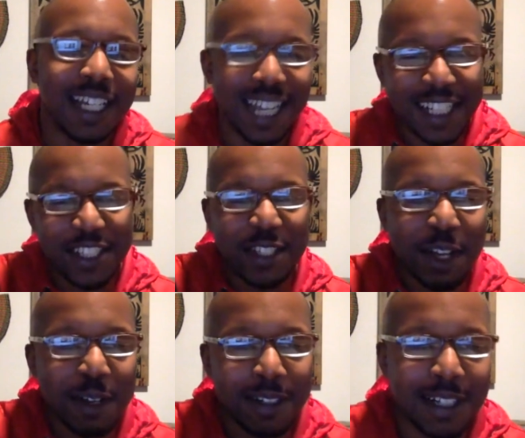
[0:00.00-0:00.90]
and I just
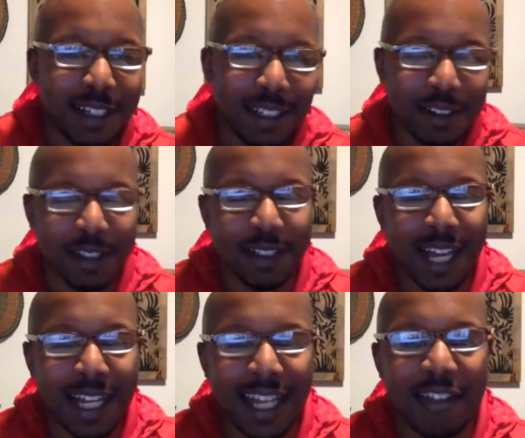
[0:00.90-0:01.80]
saw uh, there's a
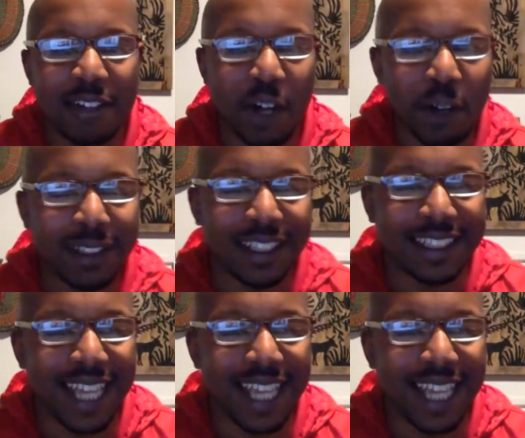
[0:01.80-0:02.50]
guy out in Oakland,